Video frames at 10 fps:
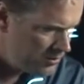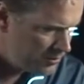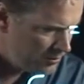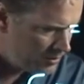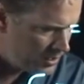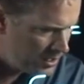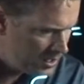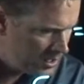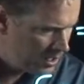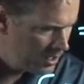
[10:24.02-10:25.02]
to
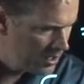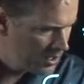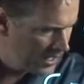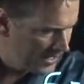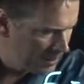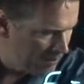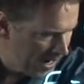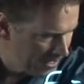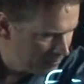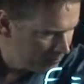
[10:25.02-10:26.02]
the, I get a
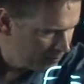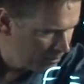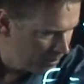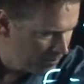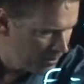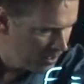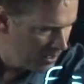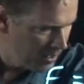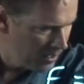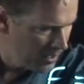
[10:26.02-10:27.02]
minus 4 up
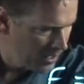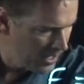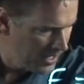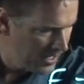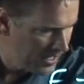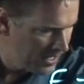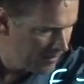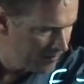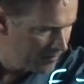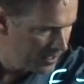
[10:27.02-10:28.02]
there, I
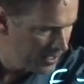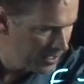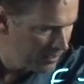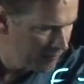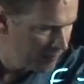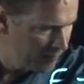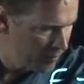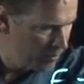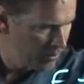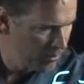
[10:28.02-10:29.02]
have a
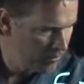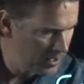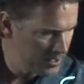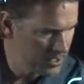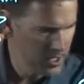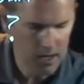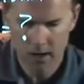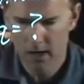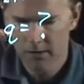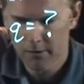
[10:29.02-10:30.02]
4 right
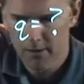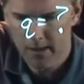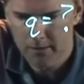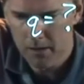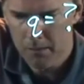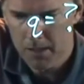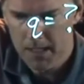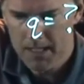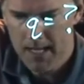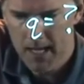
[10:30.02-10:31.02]
there, and so that's going to be
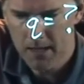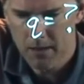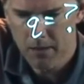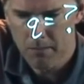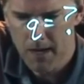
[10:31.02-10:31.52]
a 10 to the